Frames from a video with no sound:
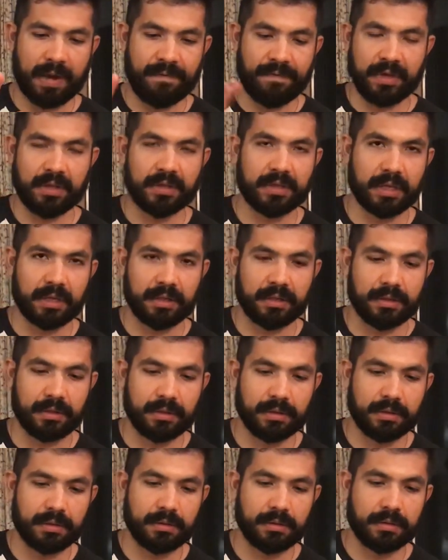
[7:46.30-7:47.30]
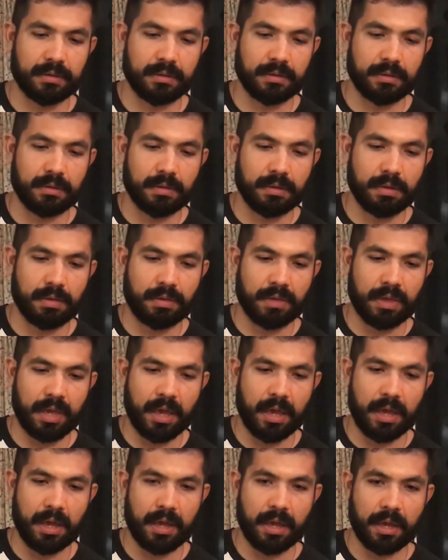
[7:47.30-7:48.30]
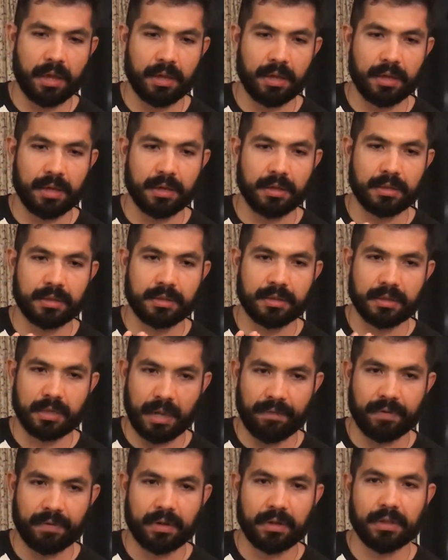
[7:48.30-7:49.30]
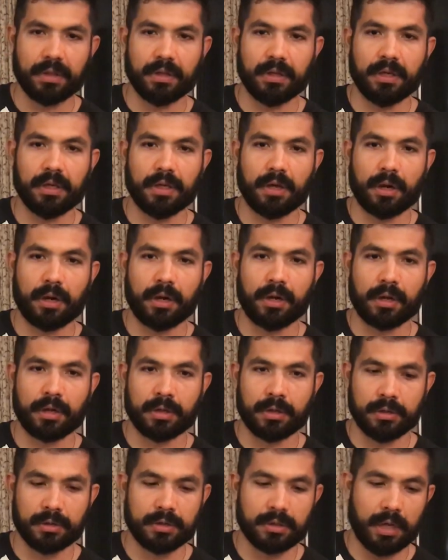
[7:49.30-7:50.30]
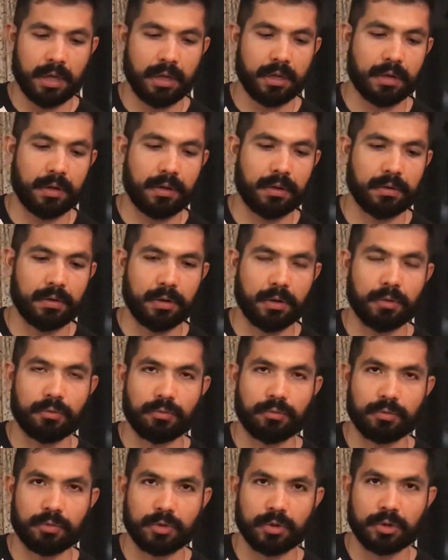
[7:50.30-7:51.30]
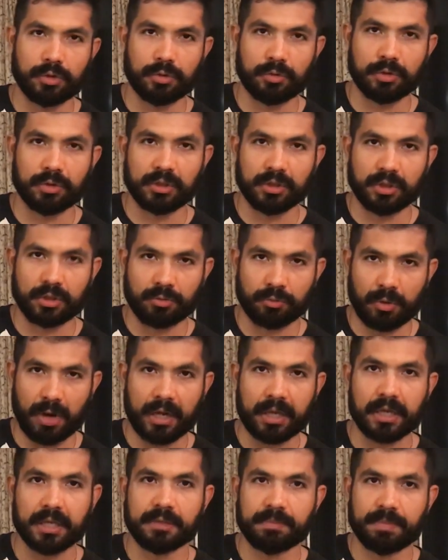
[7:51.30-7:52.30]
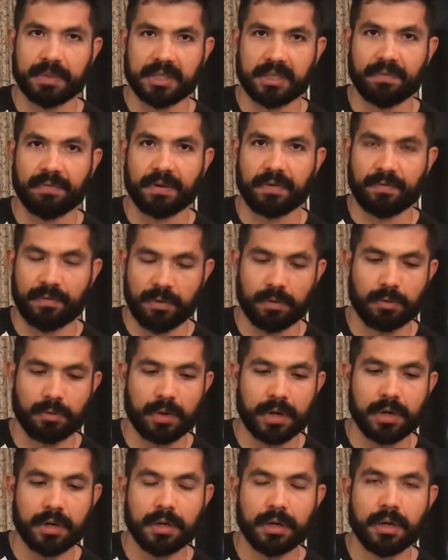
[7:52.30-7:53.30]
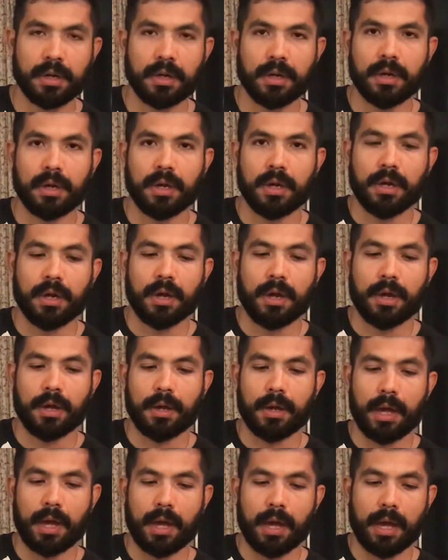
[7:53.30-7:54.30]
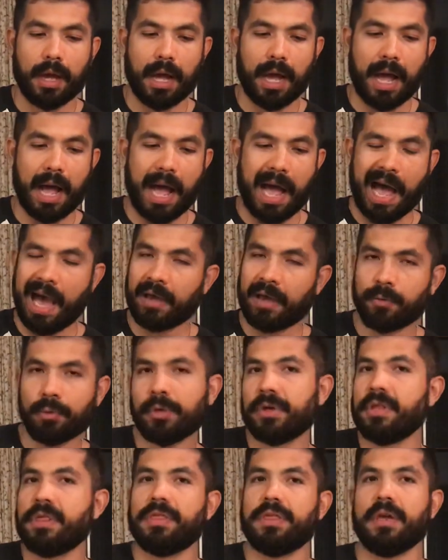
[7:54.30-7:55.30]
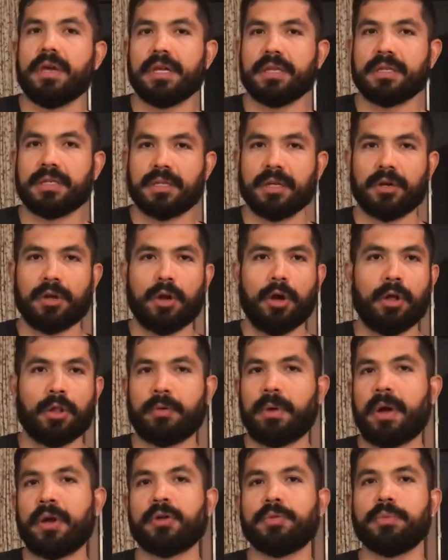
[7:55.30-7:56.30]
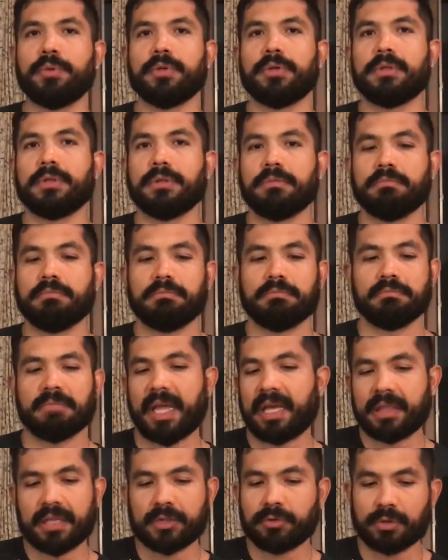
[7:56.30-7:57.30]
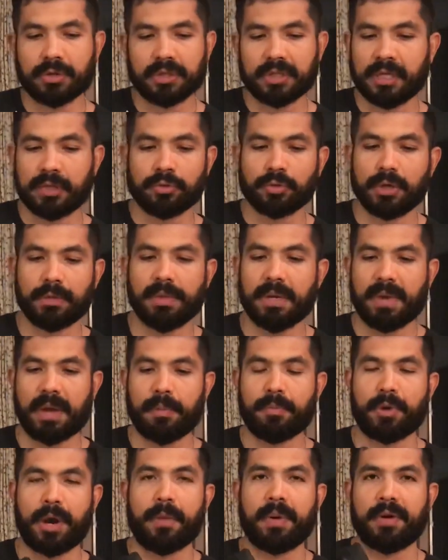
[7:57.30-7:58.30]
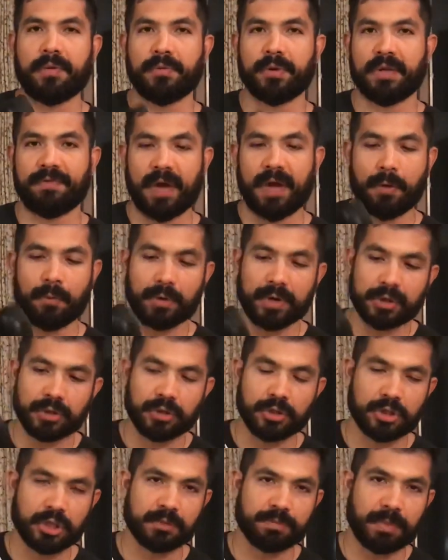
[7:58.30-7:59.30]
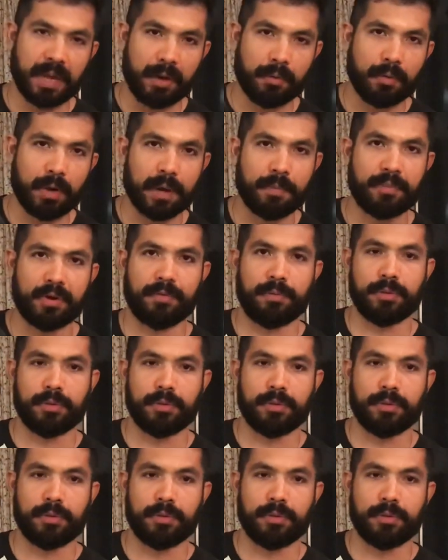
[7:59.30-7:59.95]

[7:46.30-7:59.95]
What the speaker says: feel that they definitely are a good take on, you know, rocking specific footwear. I wouldn't think it's an all-around boot. Like this wouldn't be my primary boot. If I were to just buy one pair